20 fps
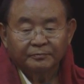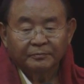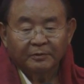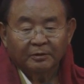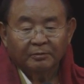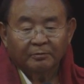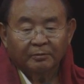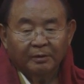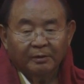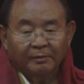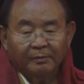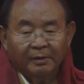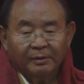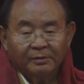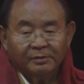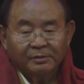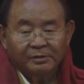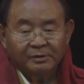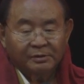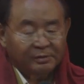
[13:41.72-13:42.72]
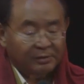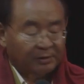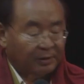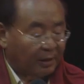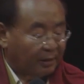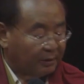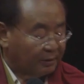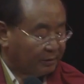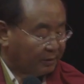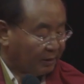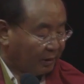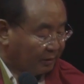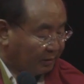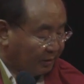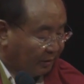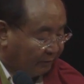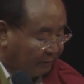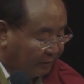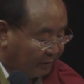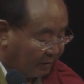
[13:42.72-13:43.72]
and very much integrating that
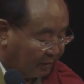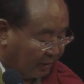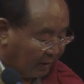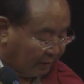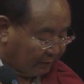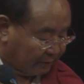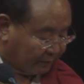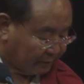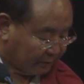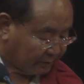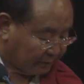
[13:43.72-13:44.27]
in everyday life.